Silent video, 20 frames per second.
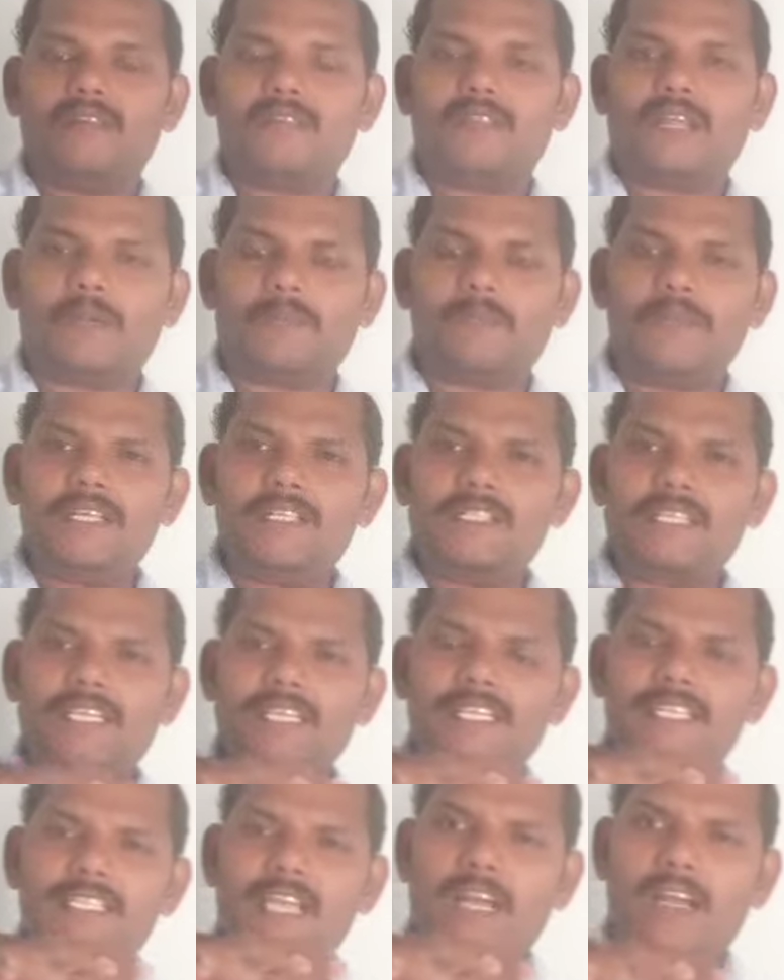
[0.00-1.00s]
That means it
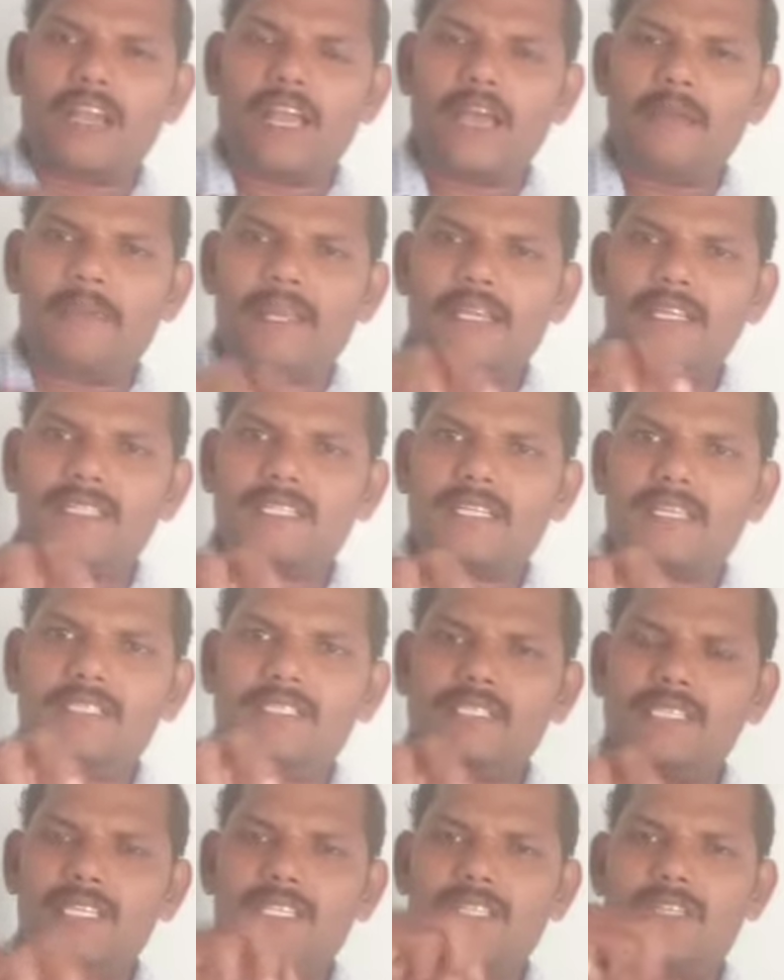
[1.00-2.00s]
is the climate is
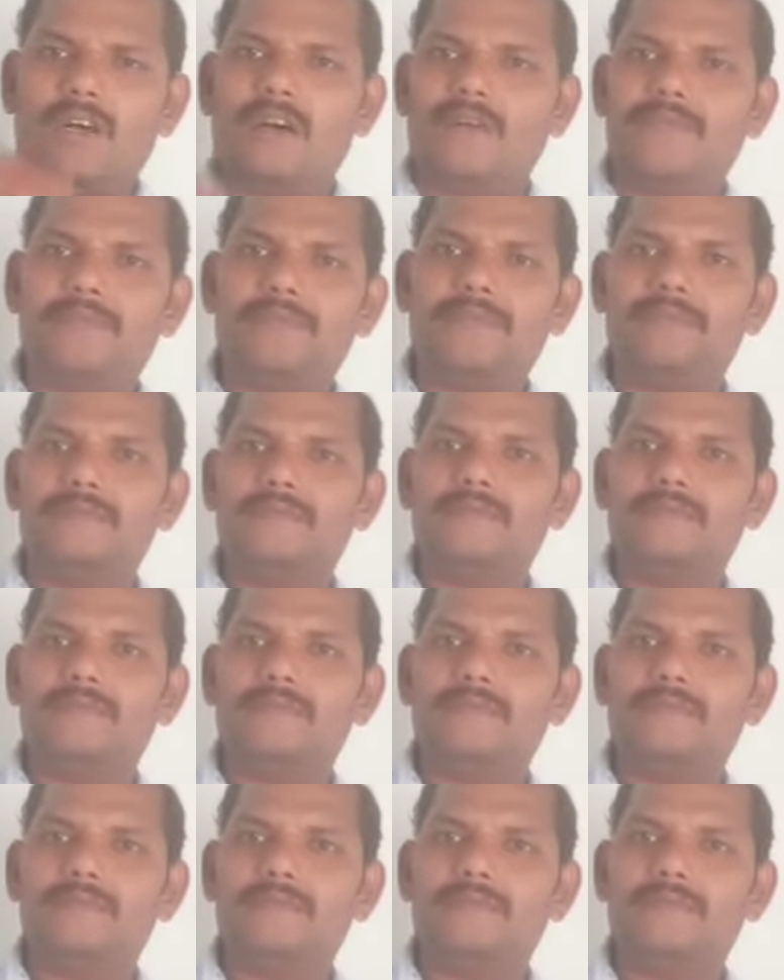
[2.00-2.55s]
consist of